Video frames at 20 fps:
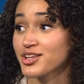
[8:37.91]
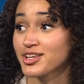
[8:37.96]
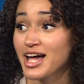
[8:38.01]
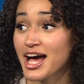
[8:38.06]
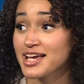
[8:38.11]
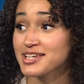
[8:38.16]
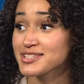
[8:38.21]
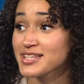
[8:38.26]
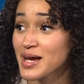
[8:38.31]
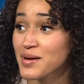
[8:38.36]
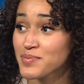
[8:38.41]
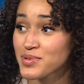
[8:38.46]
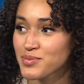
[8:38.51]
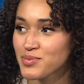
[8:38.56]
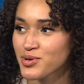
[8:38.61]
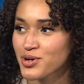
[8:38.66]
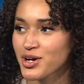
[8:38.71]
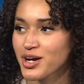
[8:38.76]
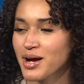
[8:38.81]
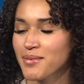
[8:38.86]
The last time
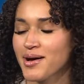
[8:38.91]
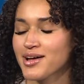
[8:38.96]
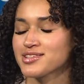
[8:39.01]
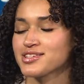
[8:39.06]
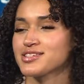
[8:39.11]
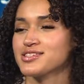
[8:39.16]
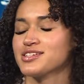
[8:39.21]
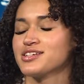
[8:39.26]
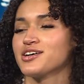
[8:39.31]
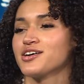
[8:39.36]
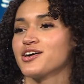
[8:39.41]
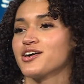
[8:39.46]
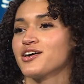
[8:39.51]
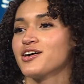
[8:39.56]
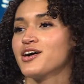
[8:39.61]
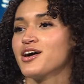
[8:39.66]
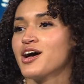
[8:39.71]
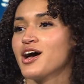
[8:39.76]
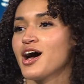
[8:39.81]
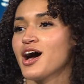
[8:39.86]
people could come out to see
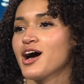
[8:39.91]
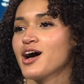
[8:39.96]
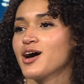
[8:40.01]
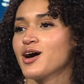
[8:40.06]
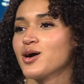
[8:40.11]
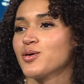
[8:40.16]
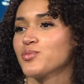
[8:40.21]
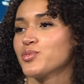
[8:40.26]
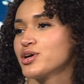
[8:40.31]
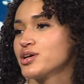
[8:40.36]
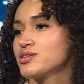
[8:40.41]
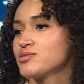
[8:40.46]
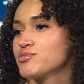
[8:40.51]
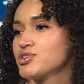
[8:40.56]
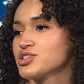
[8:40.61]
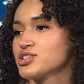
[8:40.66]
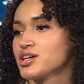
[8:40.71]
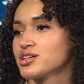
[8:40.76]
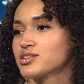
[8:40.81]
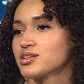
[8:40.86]
her, we
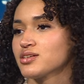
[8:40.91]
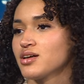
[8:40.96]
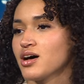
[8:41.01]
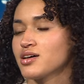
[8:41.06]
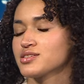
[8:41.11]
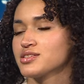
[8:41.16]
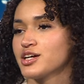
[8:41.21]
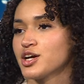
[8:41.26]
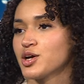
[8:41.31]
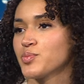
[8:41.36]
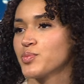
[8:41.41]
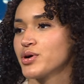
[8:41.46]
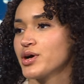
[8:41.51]
took the loss there.